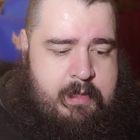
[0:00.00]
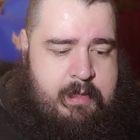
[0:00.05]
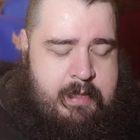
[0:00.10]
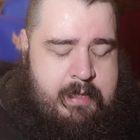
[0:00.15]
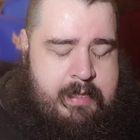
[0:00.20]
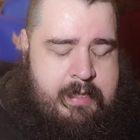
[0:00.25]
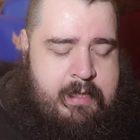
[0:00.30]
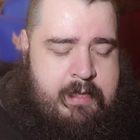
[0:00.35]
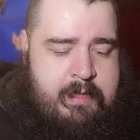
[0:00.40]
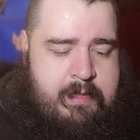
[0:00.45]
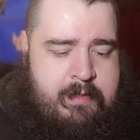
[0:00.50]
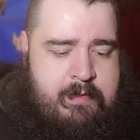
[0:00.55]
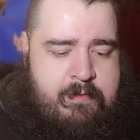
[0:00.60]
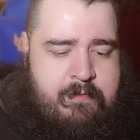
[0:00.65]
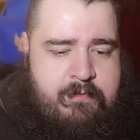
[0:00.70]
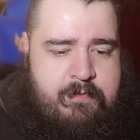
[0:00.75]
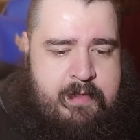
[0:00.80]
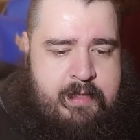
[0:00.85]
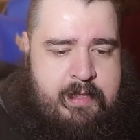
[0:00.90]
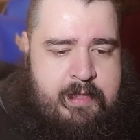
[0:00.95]
I
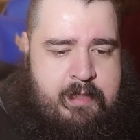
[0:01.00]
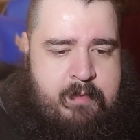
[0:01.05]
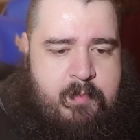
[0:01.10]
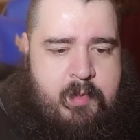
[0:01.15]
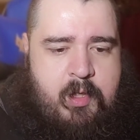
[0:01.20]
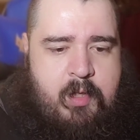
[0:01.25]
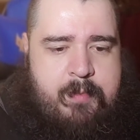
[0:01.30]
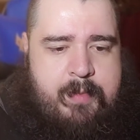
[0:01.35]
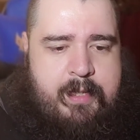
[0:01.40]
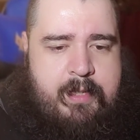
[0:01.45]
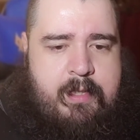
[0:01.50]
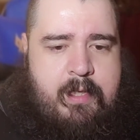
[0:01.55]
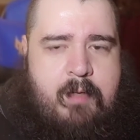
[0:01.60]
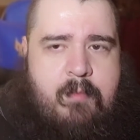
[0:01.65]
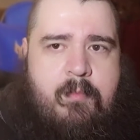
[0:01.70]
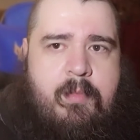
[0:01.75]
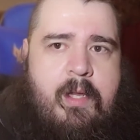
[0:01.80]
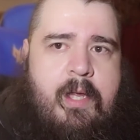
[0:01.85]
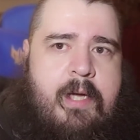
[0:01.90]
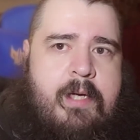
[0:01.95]
live in an apartment
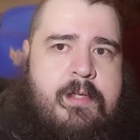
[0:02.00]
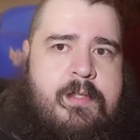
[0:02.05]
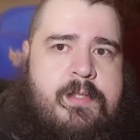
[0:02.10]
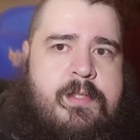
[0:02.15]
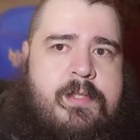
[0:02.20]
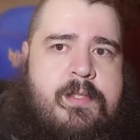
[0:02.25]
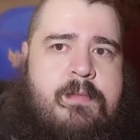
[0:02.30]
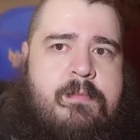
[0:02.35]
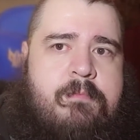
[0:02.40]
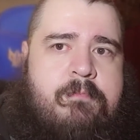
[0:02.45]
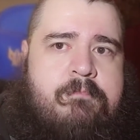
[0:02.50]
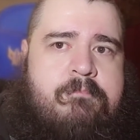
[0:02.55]
complex,